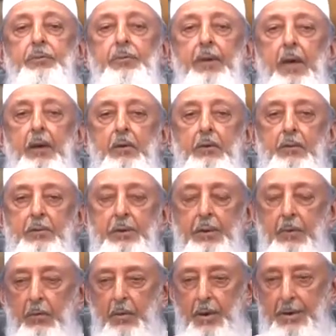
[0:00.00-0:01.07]
are only
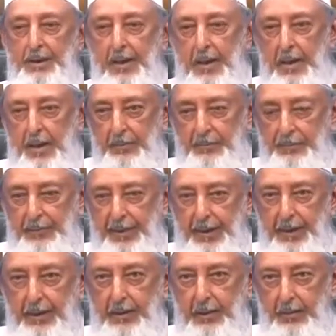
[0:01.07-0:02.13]
one arm's
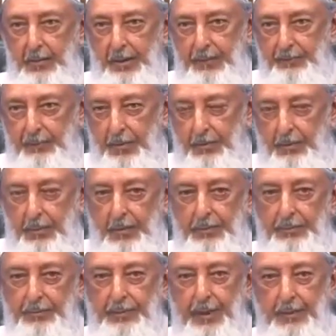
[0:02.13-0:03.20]
length away from
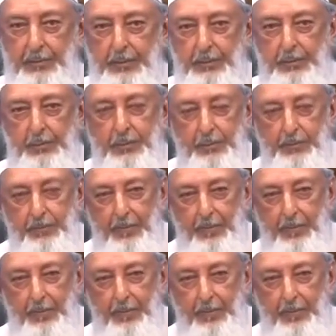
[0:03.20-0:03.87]
Constantinople.